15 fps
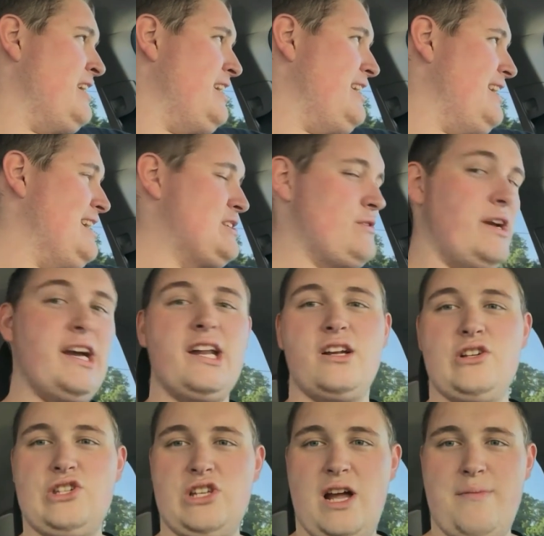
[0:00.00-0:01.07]
Uh, so I gotta
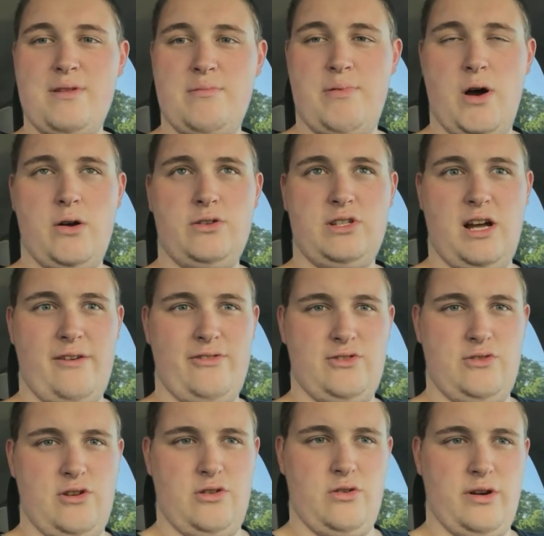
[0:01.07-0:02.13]
go stop at the post
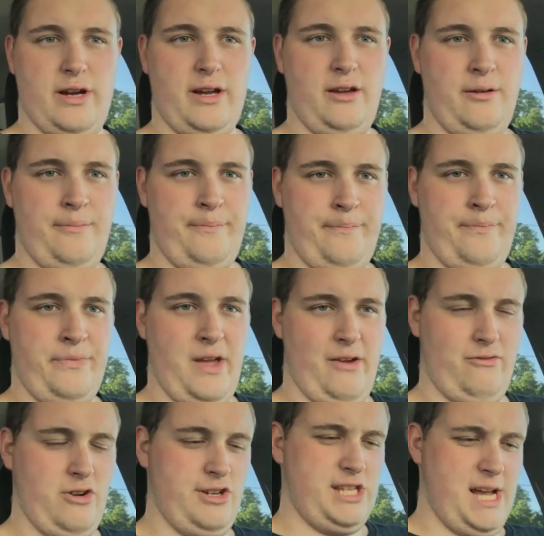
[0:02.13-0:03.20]
office real quick.
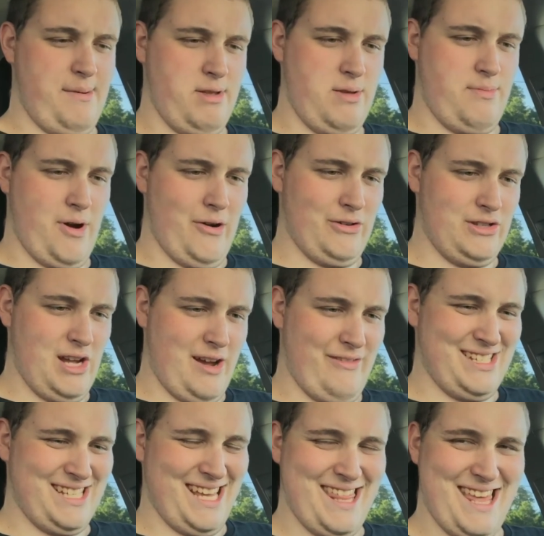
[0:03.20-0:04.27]
After I stop at the post
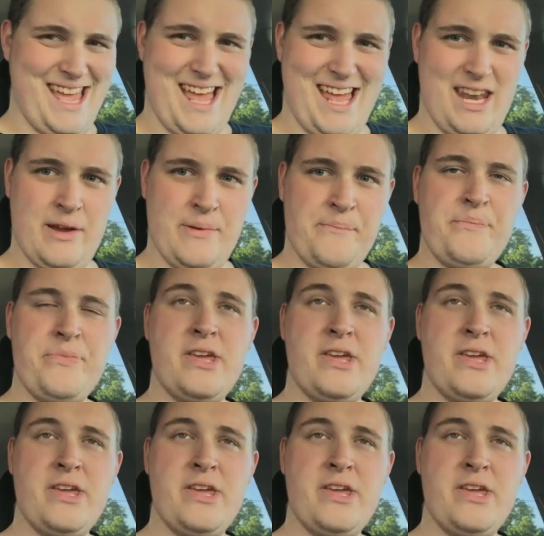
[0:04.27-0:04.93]
office, I then